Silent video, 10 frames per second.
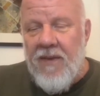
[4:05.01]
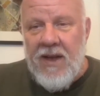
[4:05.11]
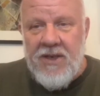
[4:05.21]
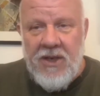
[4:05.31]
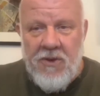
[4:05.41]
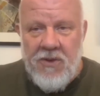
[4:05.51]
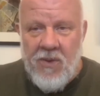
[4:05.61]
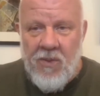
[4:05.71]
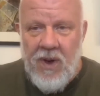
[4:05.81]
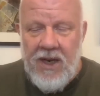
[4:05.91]
And that's a
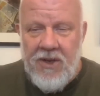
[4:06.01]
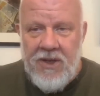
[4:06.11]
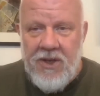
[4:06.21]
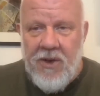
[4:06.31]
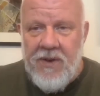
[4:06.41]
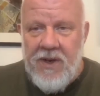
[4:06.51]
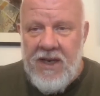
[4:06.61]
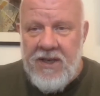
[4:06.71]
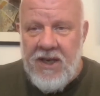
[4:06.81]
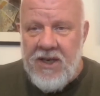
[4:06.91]
useful way because it's often
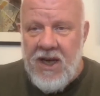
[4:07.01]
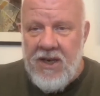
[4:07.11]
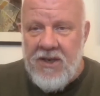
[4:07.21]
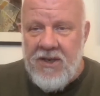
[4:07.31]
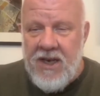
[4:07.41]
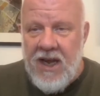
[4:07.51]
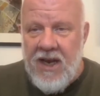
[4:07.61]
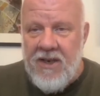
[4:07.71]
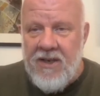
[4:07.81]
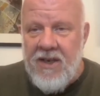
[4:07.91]
easier to
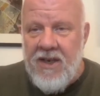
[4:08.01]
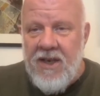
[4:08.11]
understand,